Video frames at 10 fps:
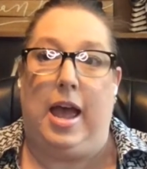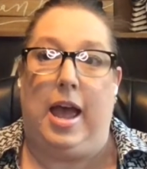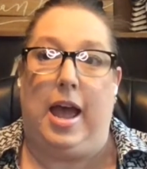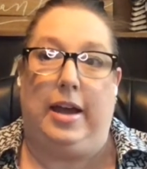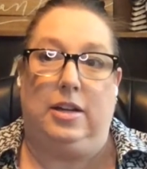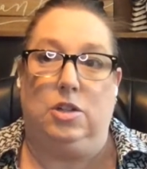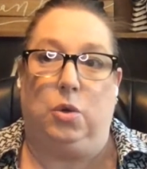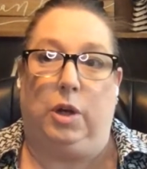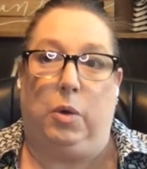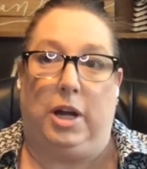and
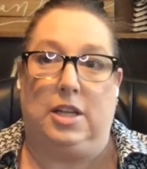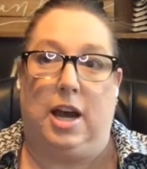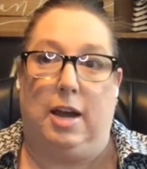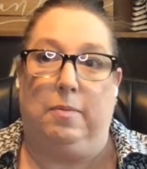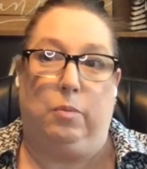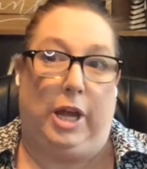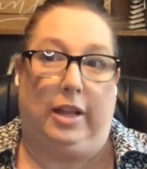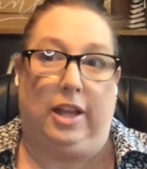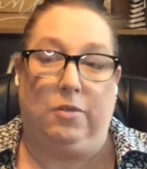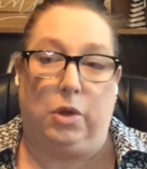enjoy what time we
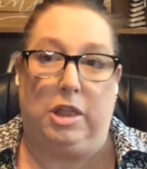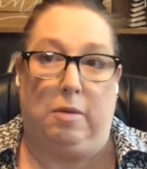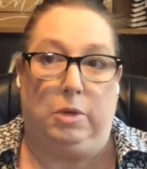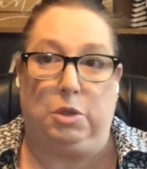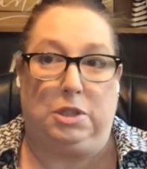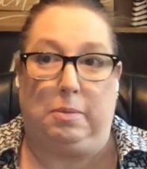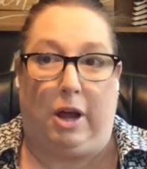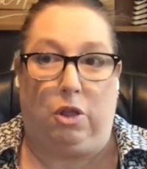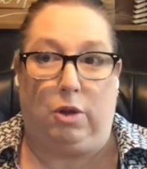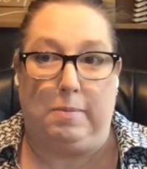had left with him, which was
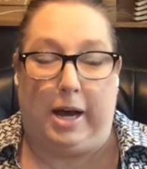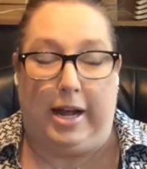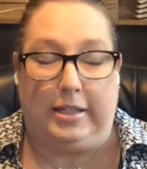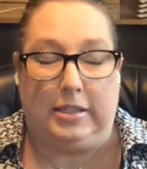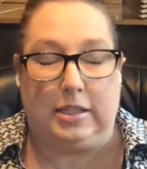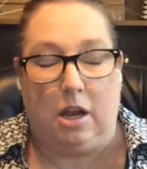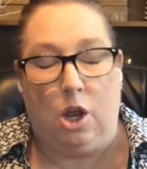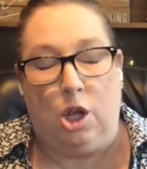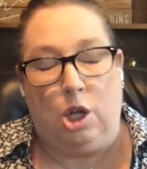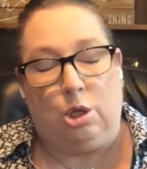about three months.
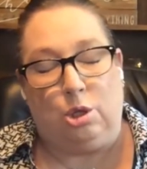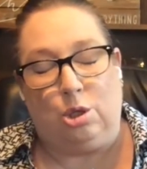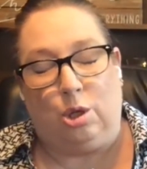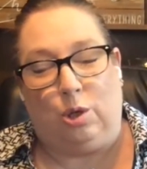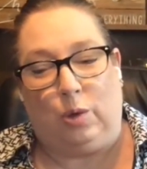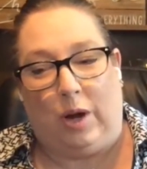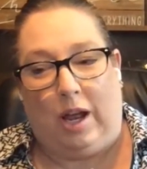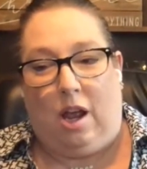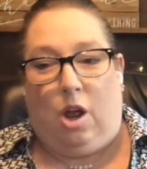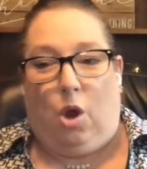So
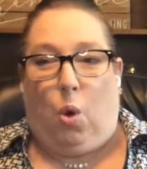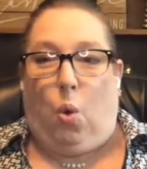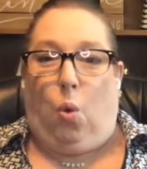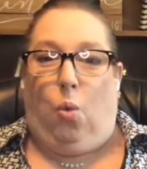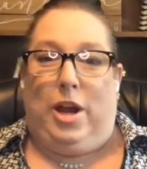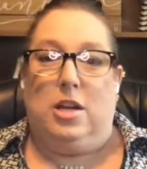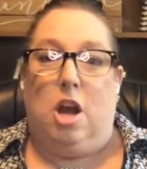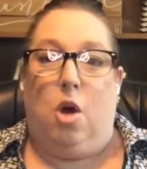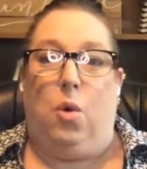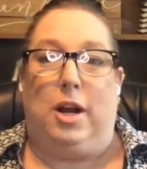we
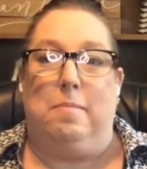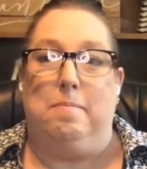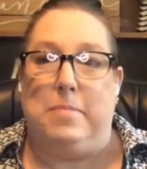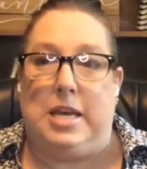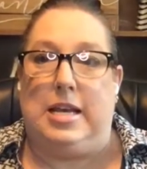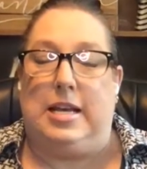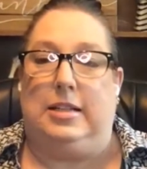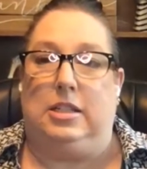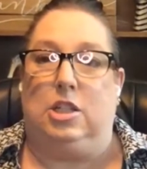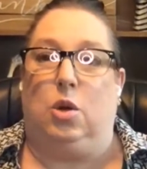know what it
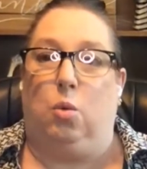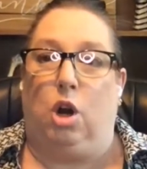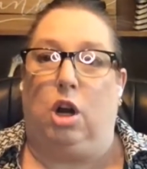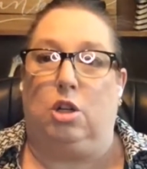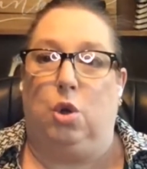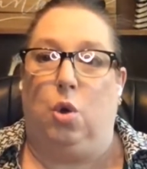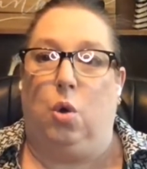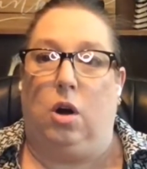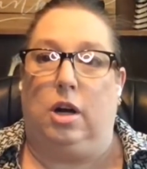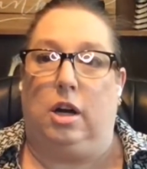means to work
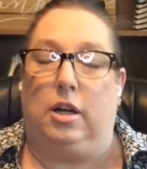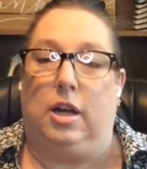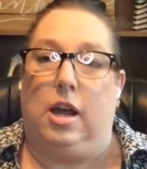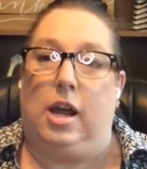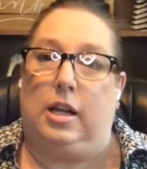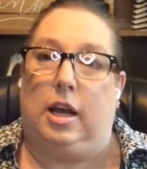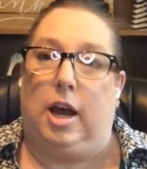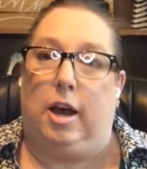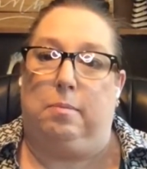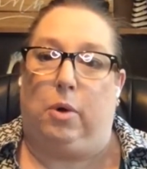toward
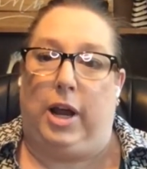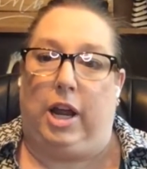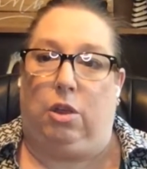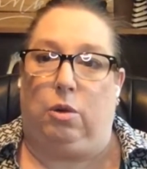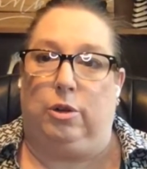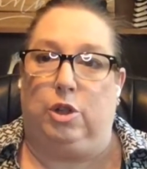a breakthrough